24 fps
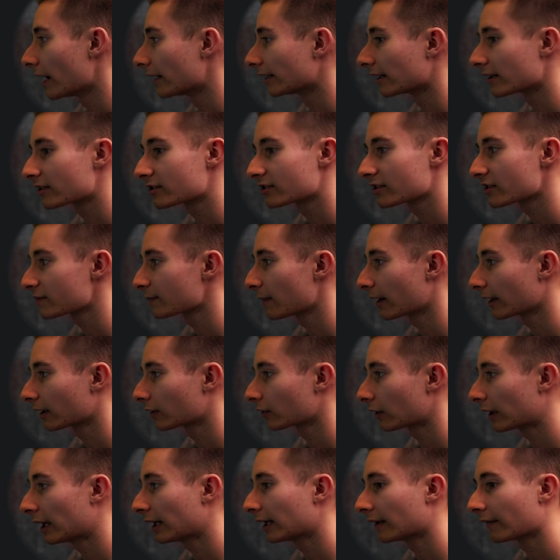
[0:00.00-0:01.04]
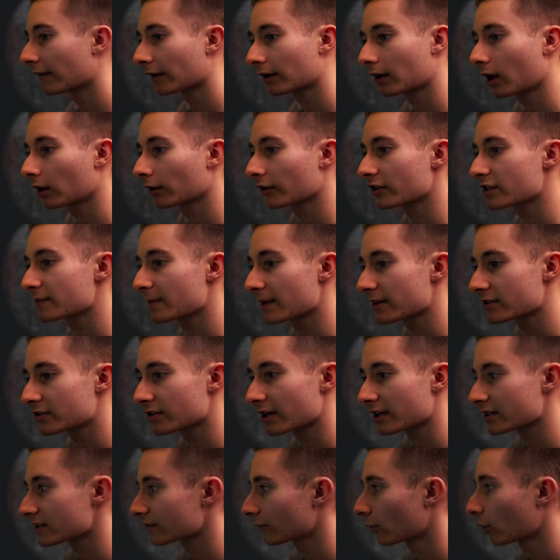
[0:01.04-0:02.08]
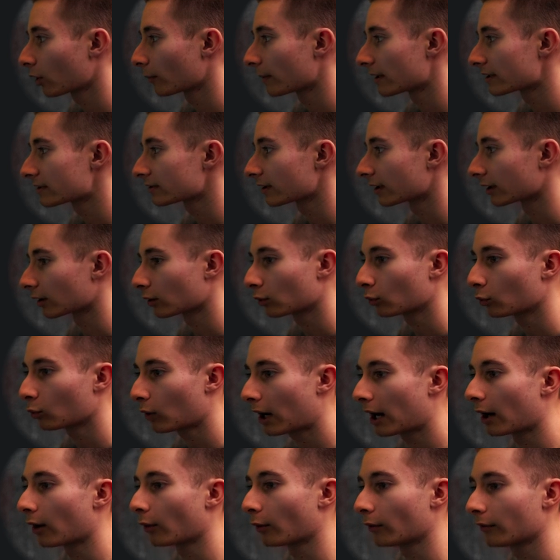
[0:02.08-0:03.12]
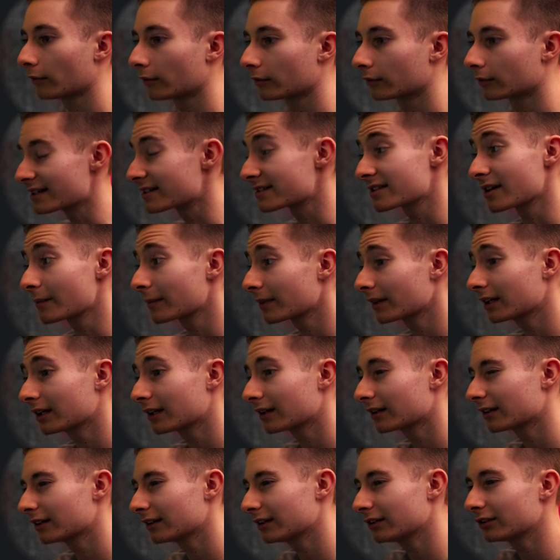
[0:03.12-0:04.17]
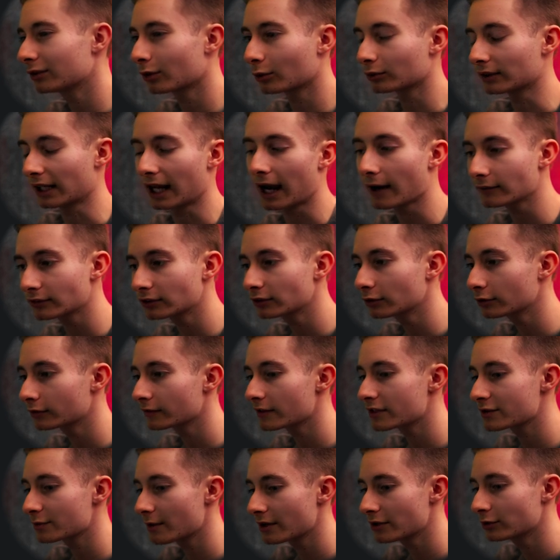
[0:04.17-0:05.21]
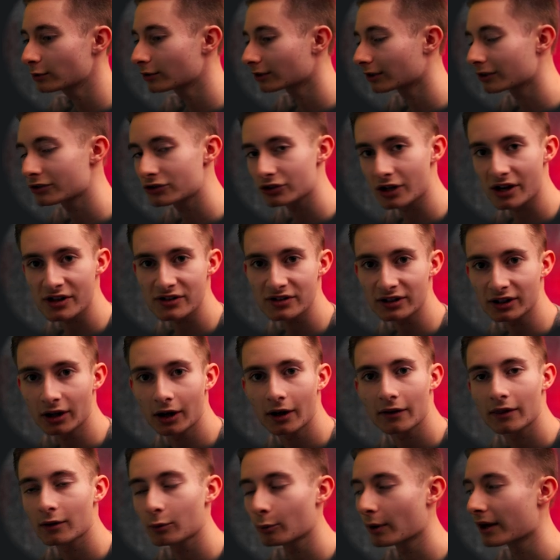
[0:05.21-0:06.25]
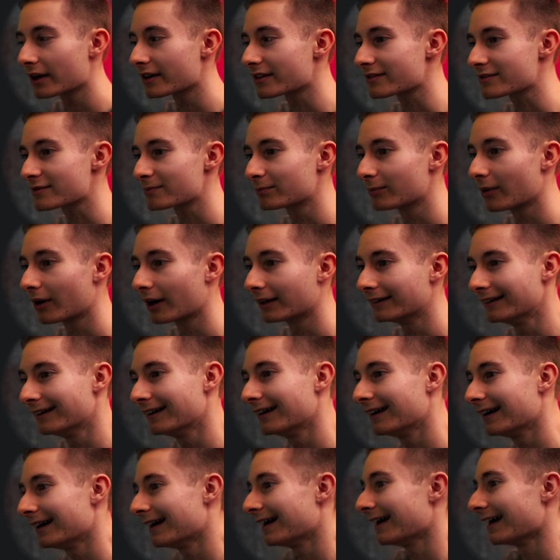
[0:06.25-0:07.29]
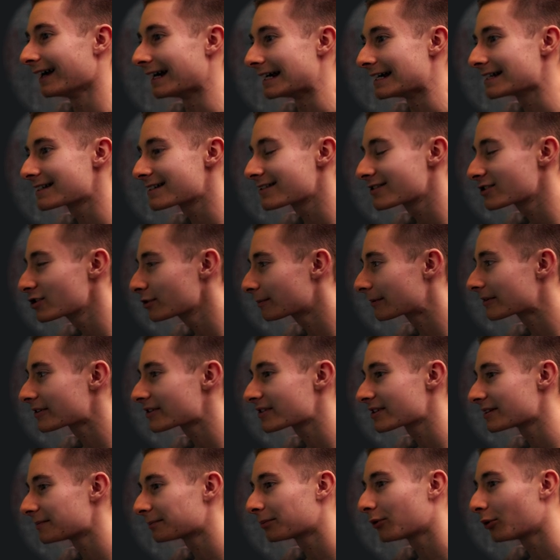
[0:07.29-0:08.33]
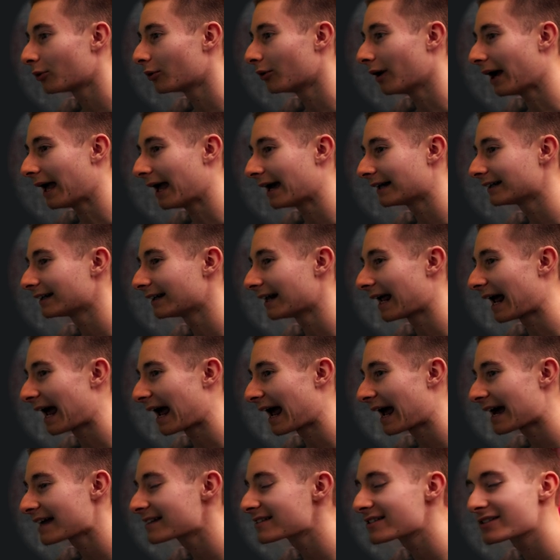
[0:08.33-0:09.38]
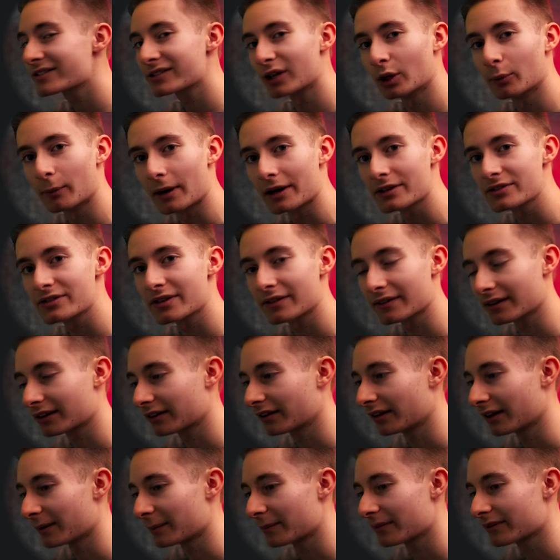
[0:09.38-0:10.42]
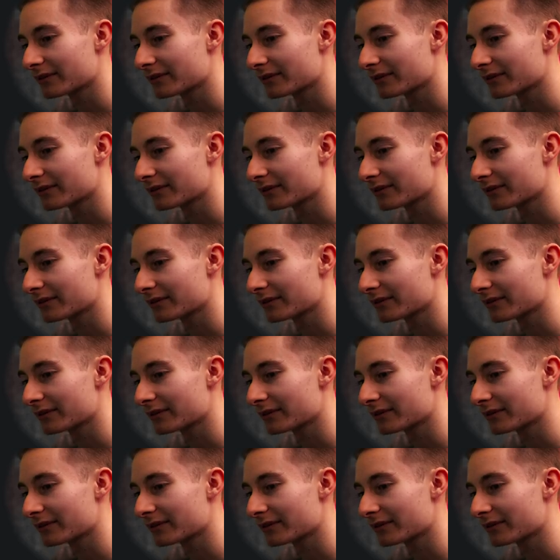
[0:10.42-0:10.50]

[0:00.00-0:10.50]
and it's just my grade and the color space transform, it's like, wow. It's something you don't have to do it this way, you could adjust it other ways, but it's super simple and it adds so much to the clip.